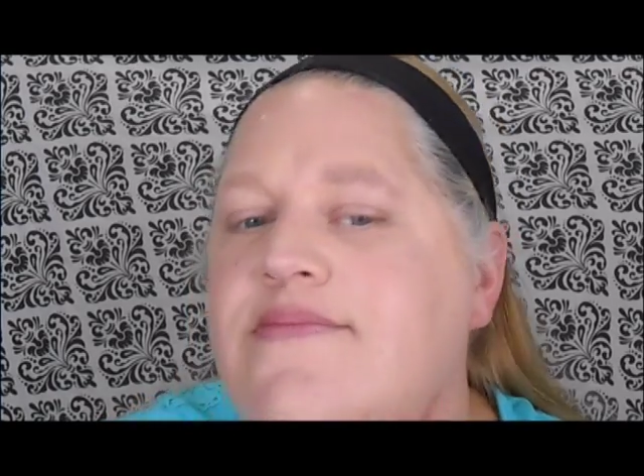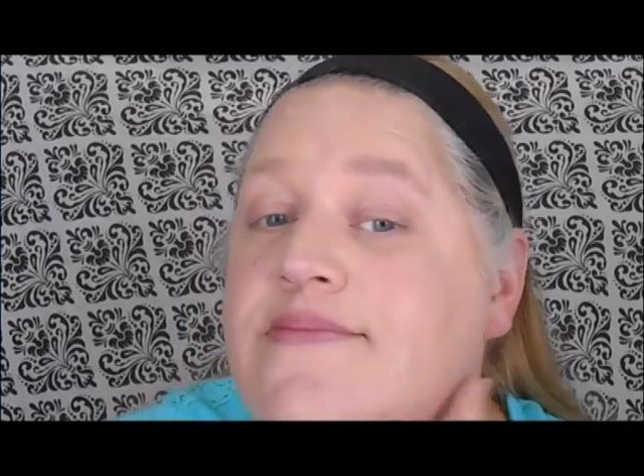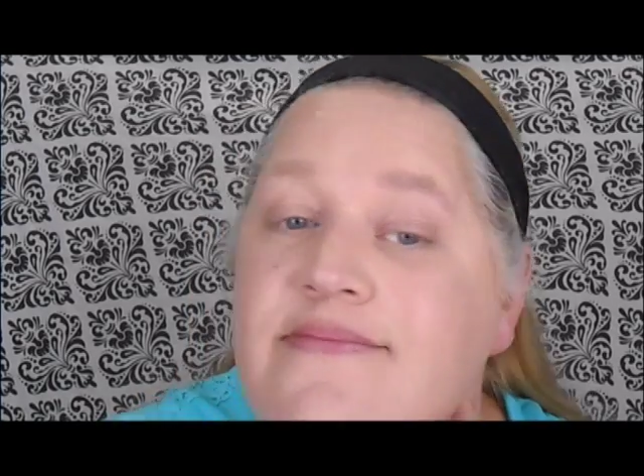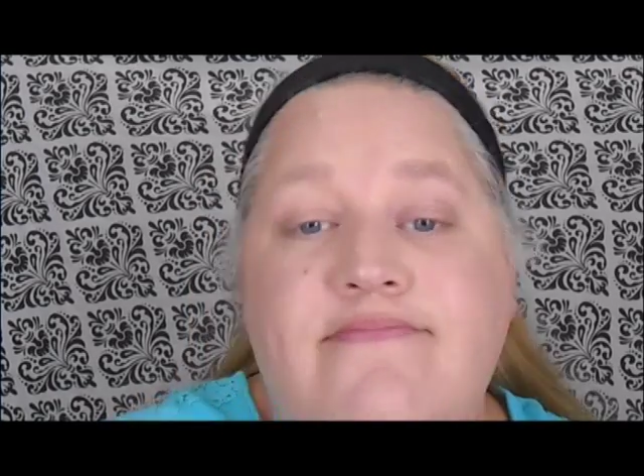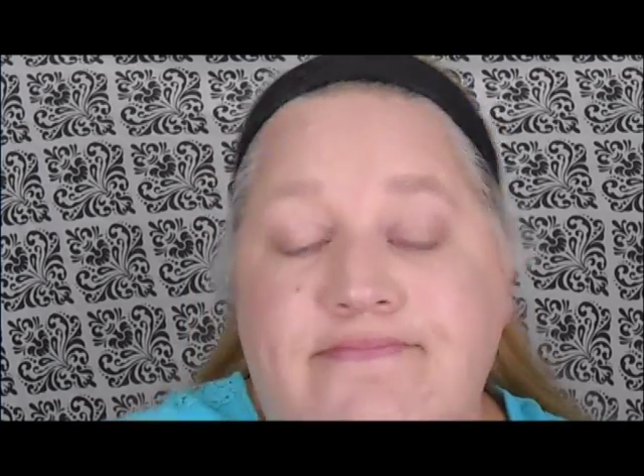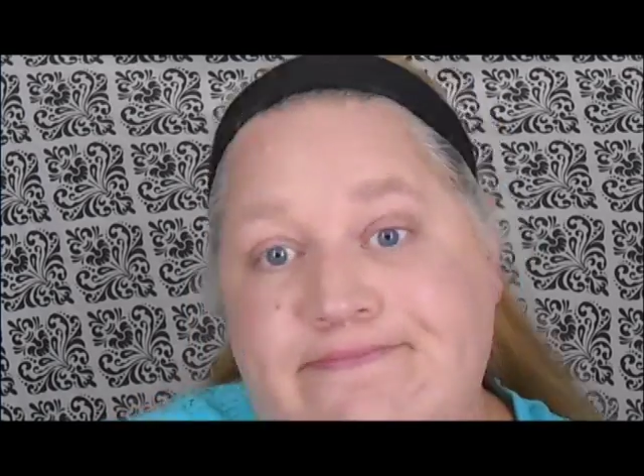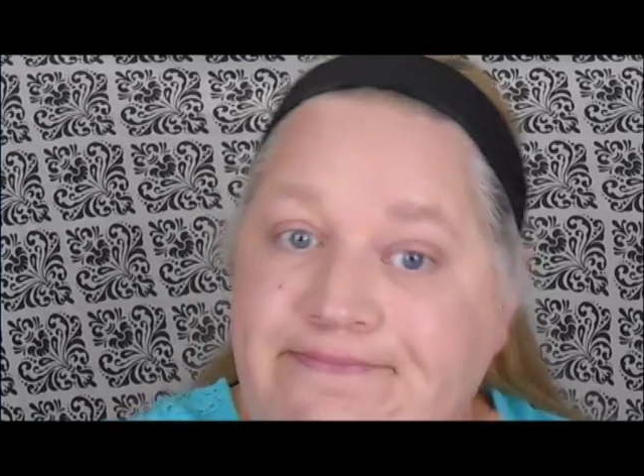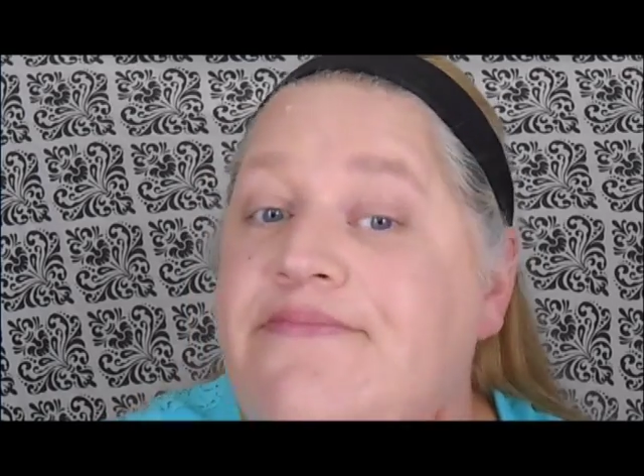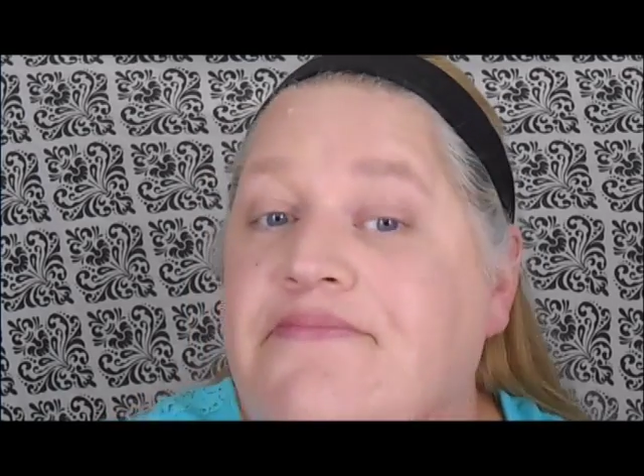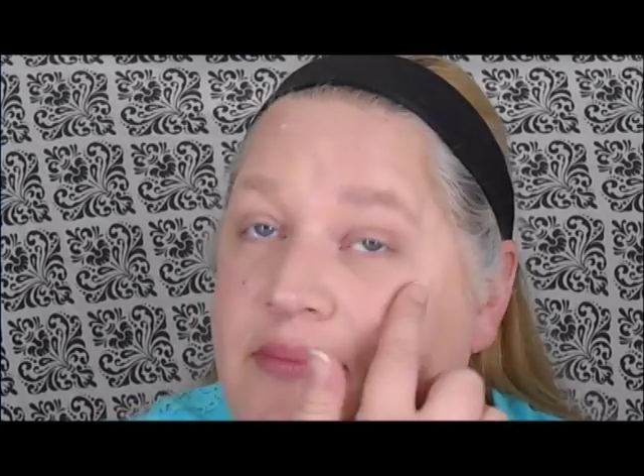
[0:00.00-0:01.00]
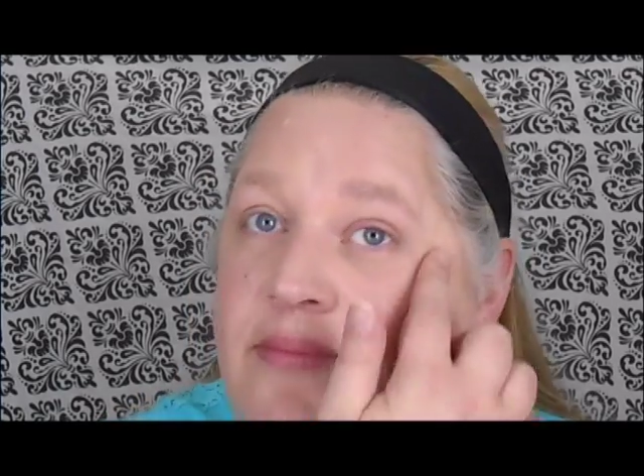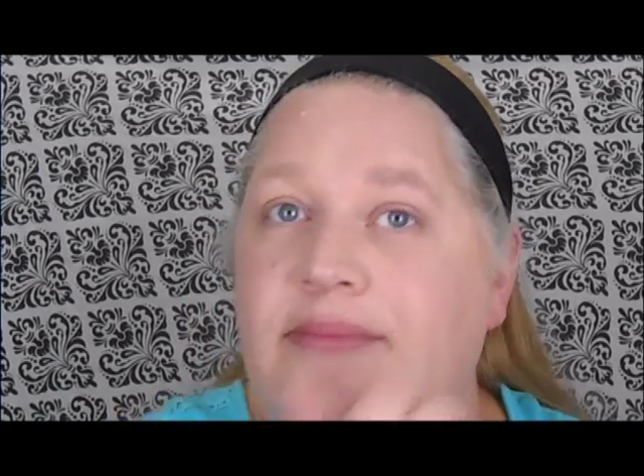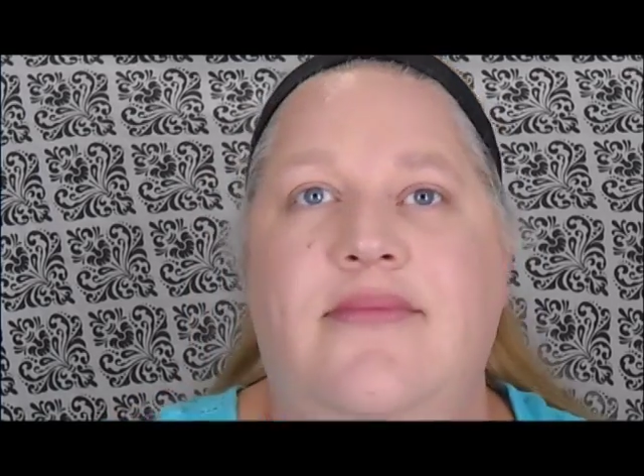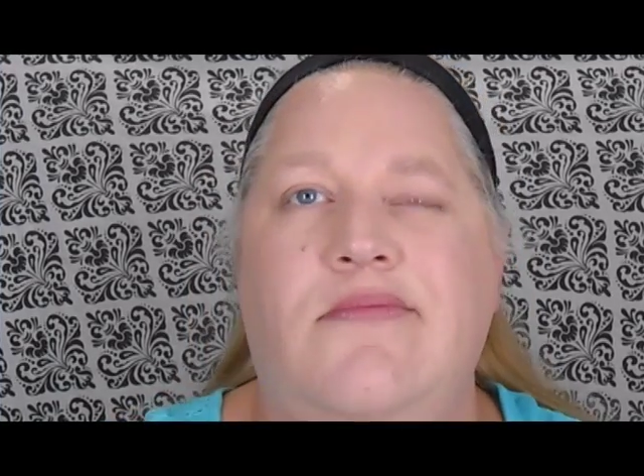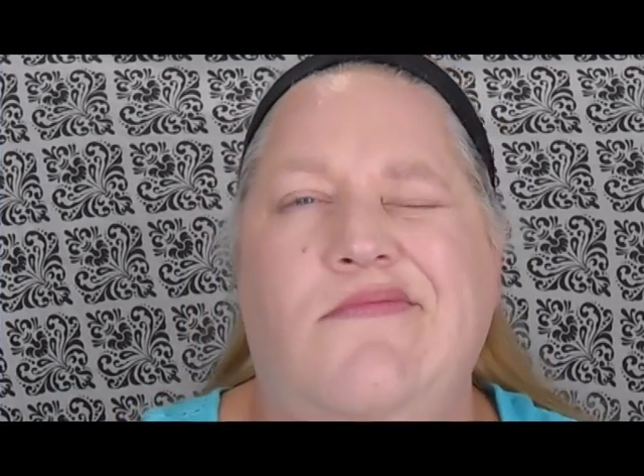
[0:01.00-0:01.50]
You could use a beauty
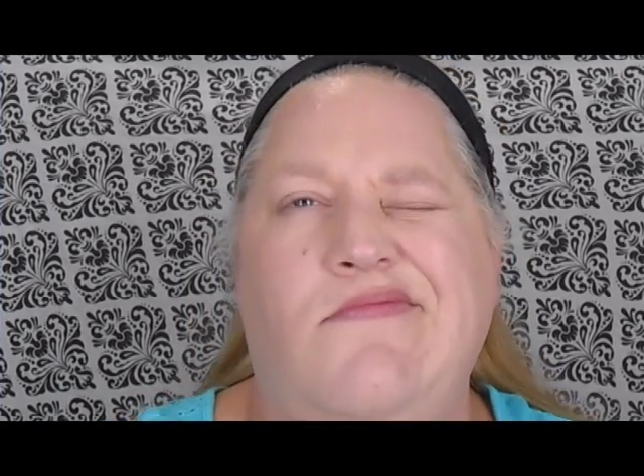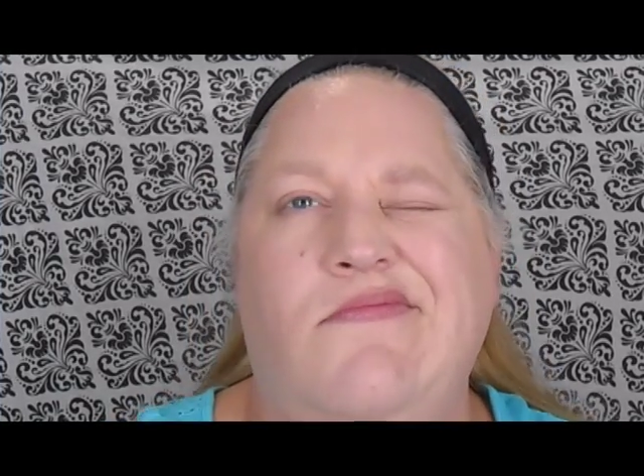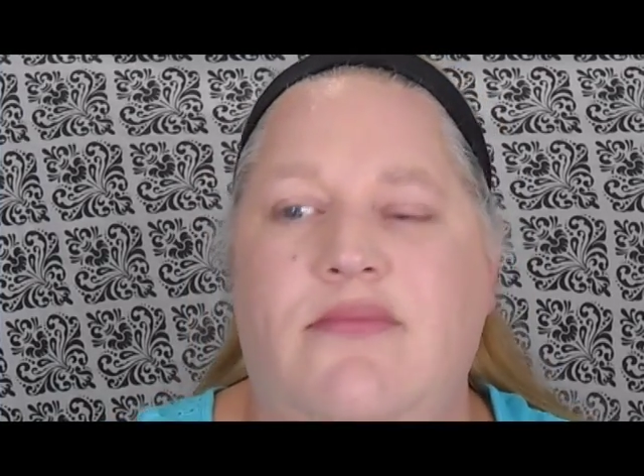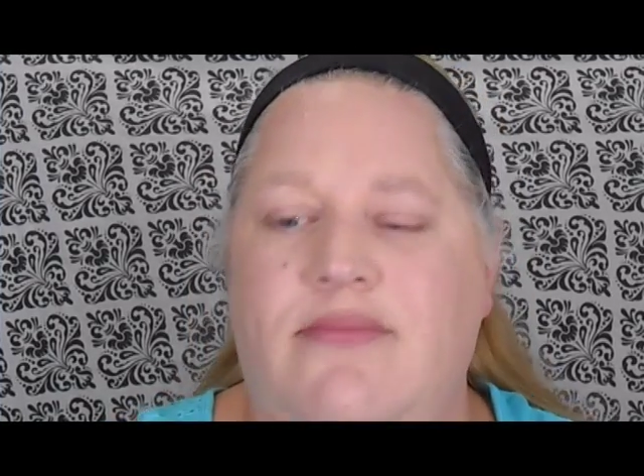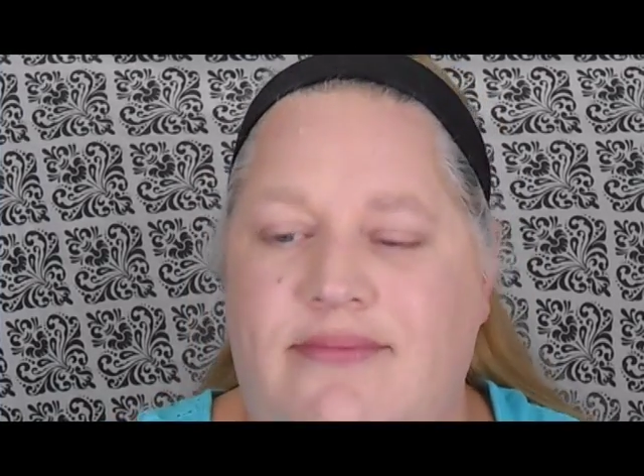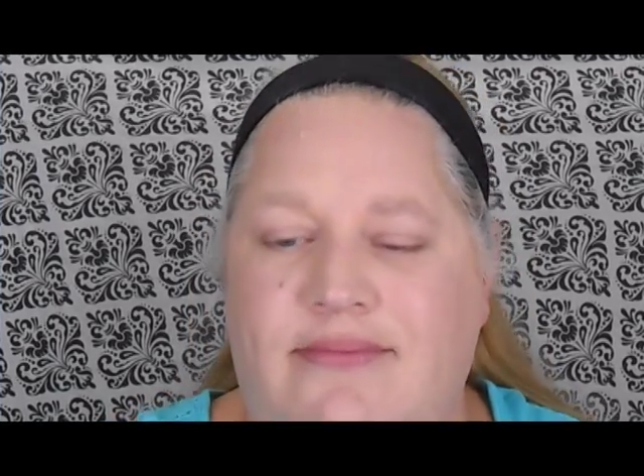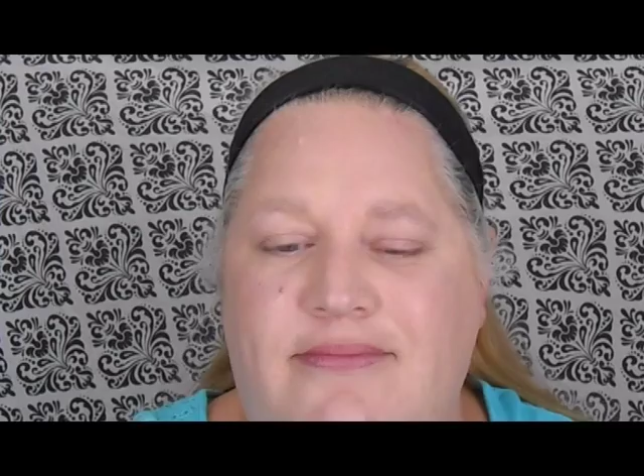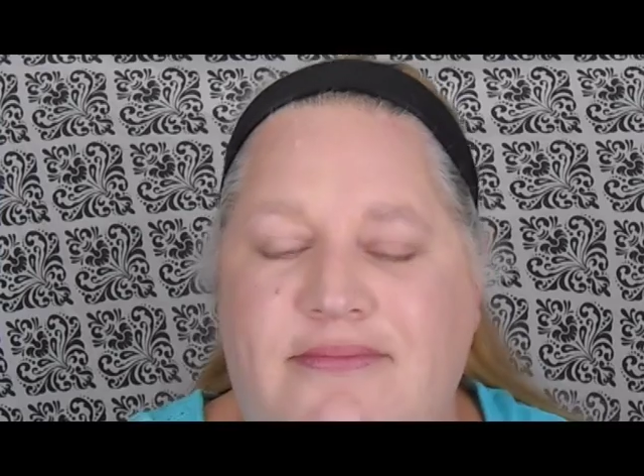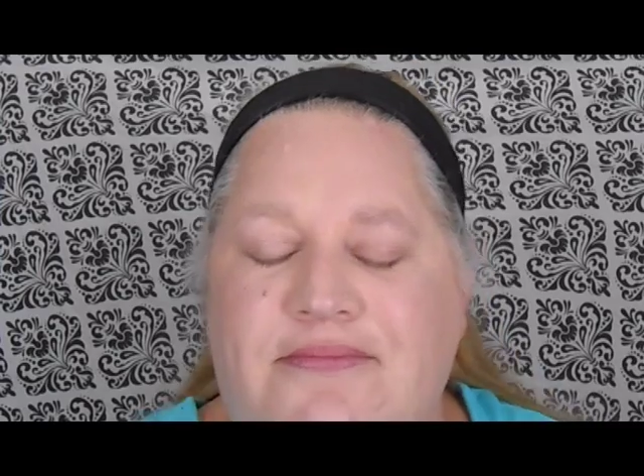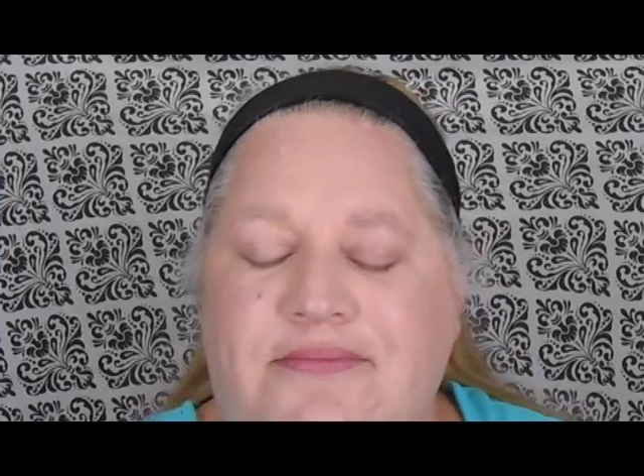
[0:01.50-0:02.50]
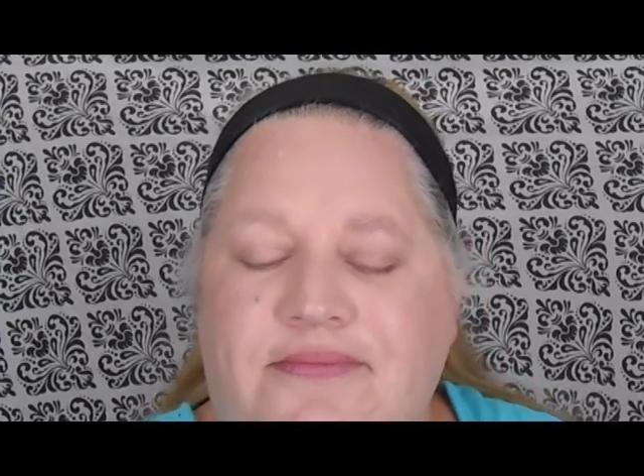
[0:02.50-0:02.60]
sponge if you wanted to.